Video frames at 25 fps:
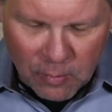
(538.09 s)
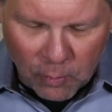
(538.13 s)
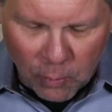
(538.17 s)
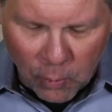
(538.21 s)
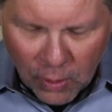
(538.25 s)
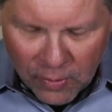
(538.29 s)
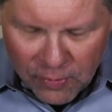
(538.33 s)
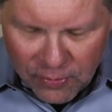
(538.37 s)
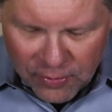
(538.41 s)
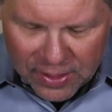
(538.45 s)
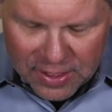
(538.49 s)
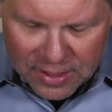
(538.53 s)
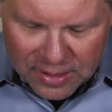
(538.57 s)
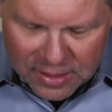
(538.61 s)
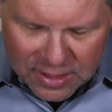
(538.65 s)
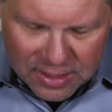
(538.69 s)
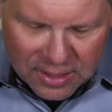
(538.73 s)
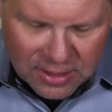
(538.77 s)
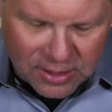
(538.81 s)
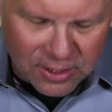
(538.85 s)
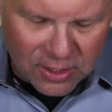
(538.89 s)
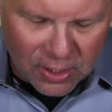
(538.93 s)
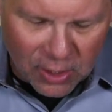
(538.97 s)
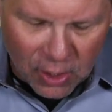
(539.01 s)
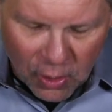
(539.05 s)
what they
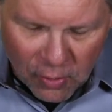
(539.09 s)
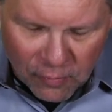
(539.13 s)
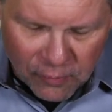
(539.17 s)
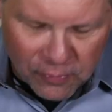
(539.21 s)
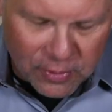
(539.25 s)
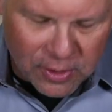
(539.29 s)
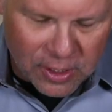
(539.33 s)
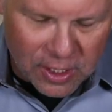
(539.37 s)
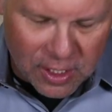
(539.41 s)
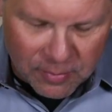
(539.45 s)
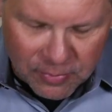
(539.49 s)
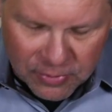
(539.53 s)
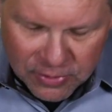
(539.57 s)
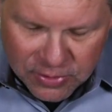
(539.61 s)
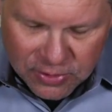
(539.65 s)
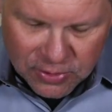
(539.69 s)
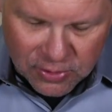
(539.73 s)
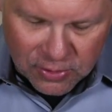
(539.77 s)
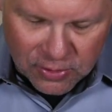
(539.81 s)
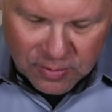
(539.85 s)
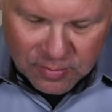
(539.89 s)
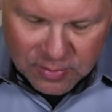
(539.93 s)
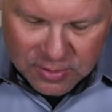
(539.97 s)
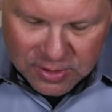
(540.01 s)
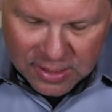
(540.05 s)
need to overcome the
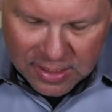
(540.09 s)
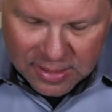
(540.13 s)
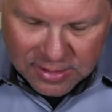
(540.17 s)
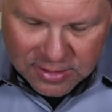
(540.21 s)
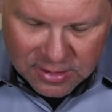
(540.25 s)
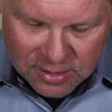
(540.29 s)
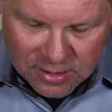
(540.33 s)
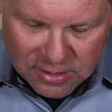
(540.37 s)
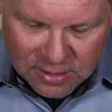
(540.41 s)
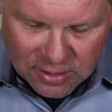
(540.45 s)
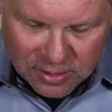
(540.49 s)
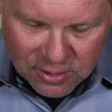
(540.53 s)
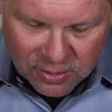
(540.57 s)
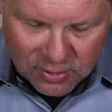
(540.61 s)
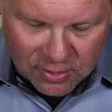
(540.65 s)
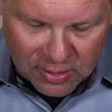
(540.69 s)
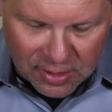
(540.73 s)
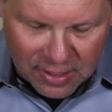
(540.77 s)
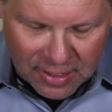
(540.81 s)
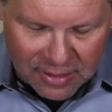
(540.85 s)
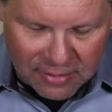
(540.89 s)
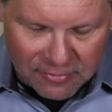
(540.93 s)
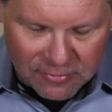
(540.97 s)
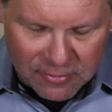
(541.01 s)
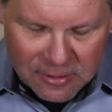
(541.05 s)
circumstances in their
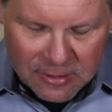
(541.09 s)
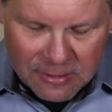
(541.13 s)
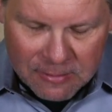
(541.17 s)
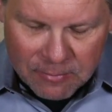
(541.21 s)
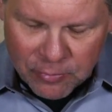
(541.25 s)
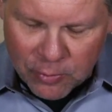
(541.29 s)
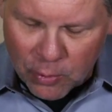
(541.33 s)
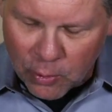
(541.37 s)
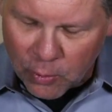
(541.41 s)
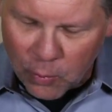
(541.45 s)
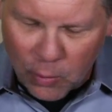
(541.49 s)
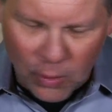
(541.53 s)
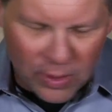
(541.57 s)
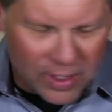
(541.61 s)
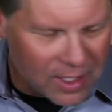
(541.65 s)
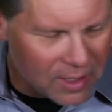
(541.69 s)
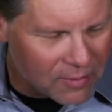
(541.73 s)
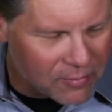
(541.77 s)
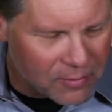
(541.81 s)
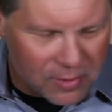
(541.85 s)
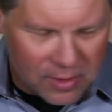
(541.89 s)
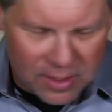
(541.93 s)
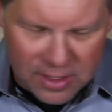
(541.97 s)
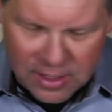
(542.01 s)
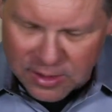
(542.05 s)
life. or
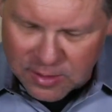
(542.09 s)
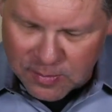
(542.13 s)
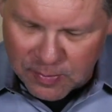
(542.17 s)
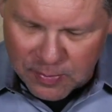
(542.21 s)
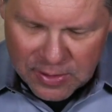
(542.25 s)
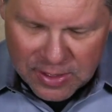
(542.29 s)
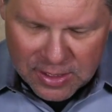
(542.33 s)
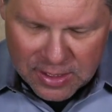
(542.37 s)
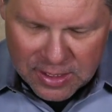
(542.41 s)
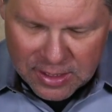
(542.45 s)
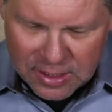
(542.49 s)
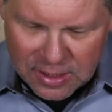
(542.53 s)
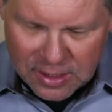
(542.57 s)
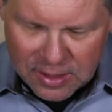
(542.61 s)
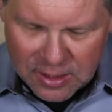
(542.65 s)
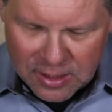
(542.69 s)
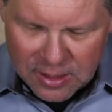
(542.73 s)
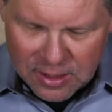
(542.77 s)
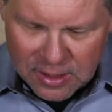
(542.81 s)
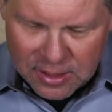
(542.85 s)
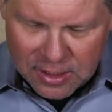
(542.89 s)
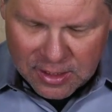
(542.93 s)
whatever is being